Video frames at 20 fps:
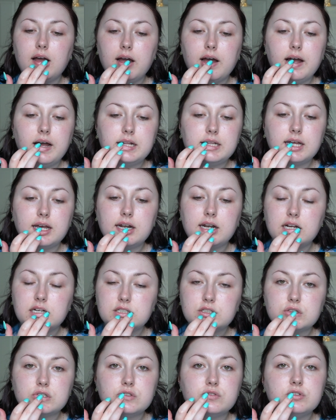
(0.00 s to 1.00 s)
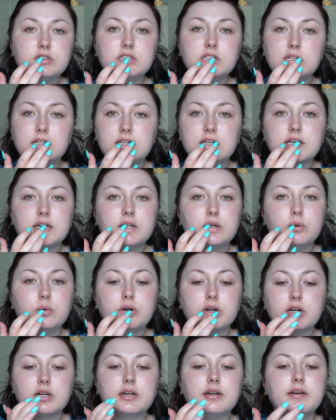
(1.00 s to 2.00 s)
And then I just really kind of
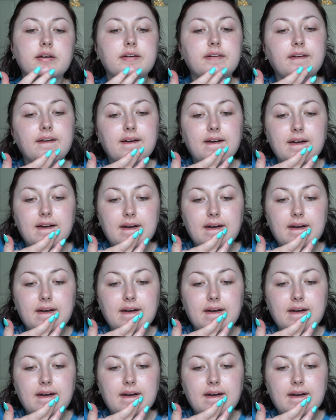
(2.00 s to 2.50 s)
work it in.